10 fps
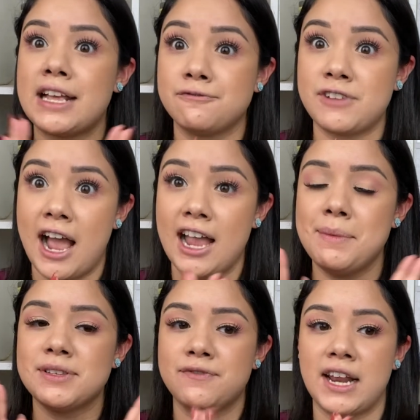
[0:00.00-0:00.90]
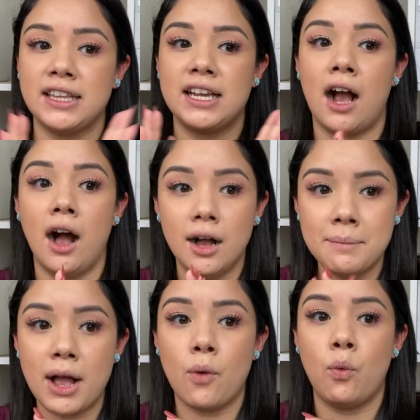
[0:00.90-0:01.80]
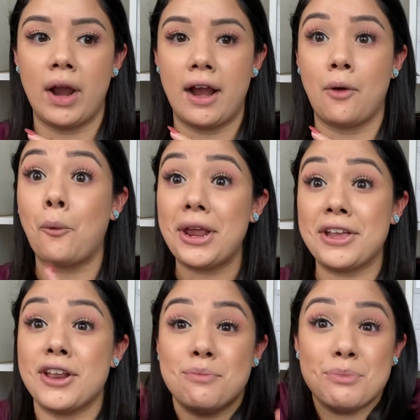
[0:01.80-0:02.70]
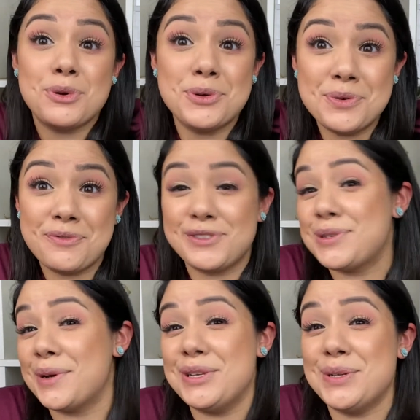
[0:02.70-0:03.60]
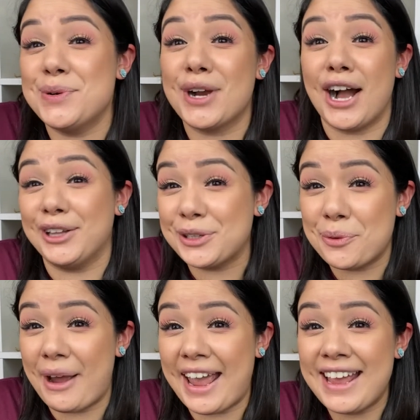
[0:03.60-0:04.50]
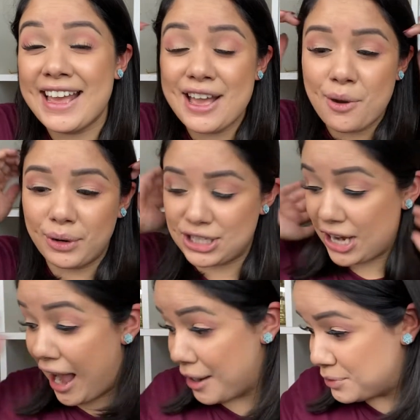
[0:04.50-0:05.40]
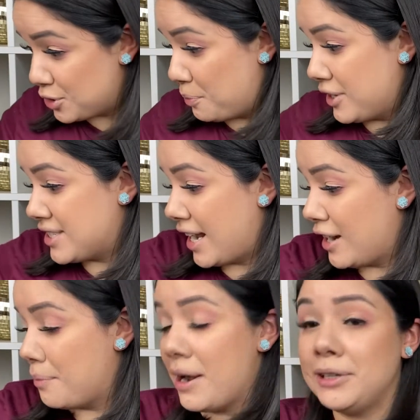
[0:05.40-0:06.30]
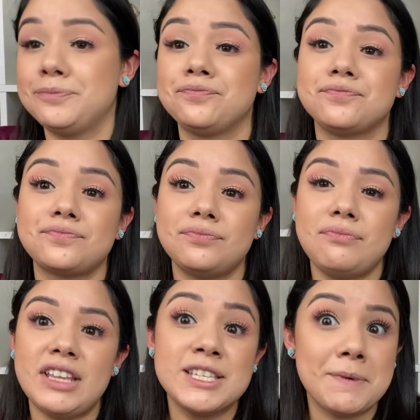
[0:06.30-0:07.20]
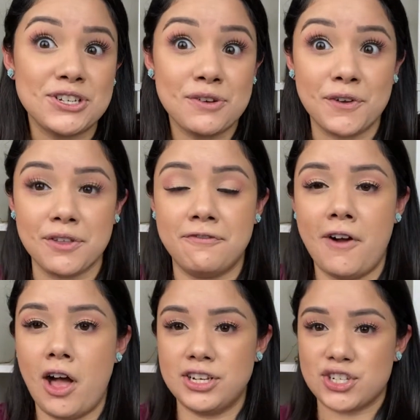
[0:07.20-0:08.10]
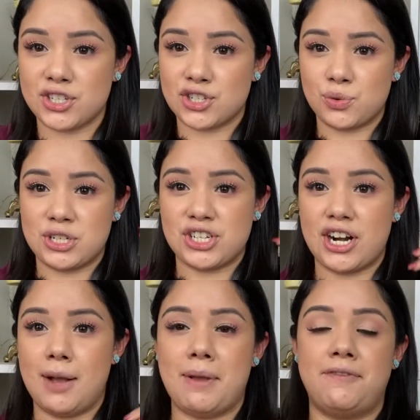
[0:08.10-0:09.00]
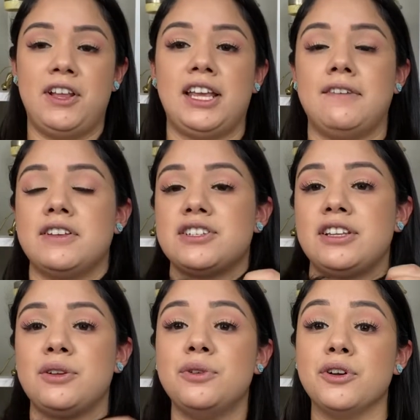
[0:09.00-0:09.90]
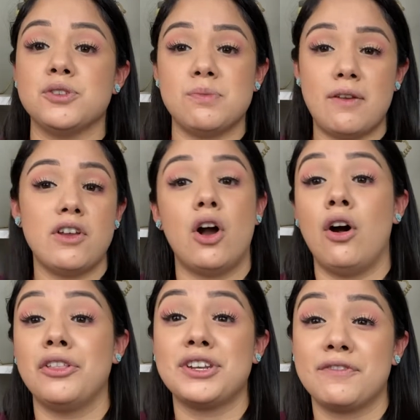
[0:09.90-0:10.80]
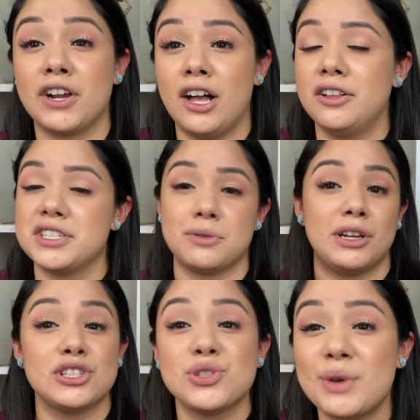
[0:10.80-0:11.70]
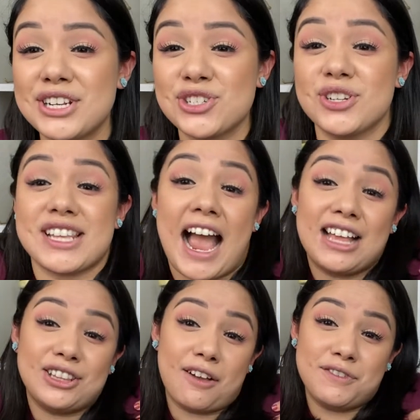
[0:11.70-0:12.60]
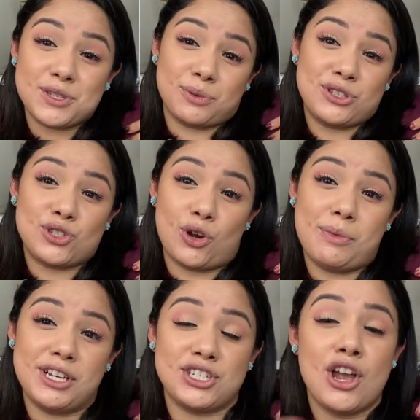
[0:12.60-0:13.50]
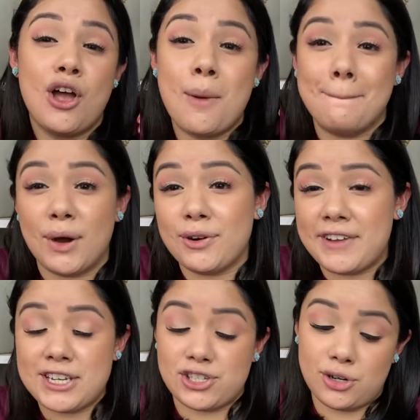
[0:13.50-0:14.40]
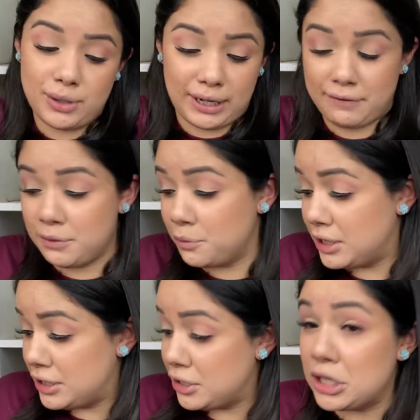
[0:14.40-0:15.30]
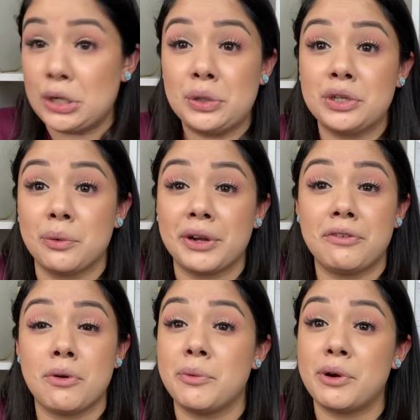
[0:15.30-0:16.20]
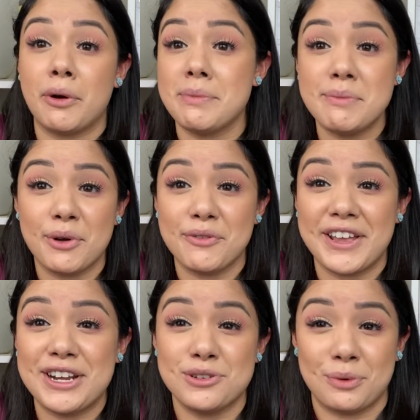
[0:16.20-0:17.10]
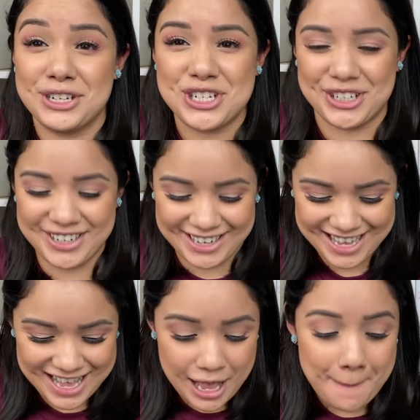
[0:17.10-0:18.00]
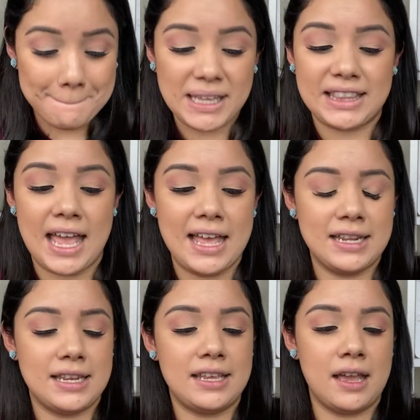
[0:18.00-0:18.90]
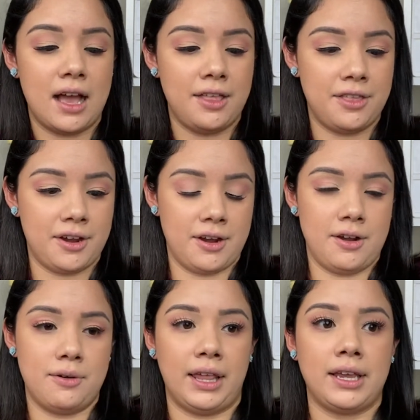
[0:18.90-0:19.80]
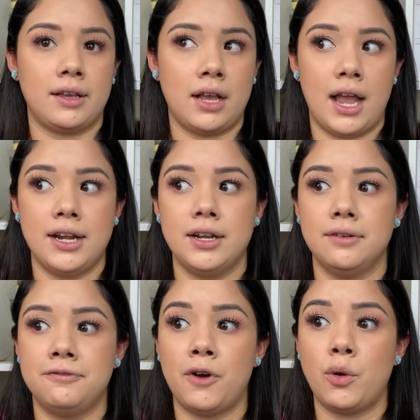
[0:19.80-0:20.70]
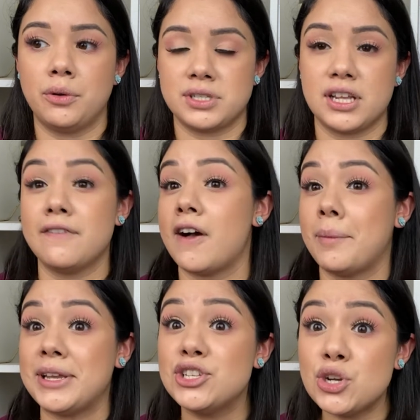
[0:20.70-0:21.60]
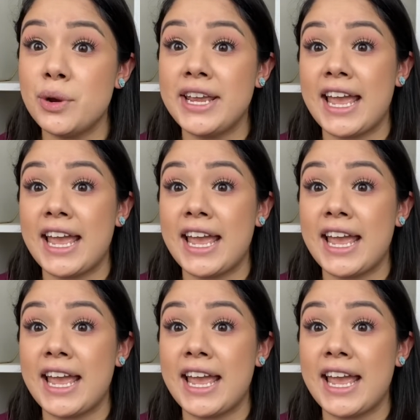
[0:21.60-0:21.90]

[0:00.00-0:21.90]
time has finally come where we can move to a new colorway, which I'm super excited about, especially for the fall, just to switch it up. I feel like eventually, who knows, maybe all the different colors. I want sweatshirts. I love this one so much. Motivational, even when, you know, you're working from home, you don't want to be motivated, you just want to chill. But then the other like kind of photo stuff I'll be doing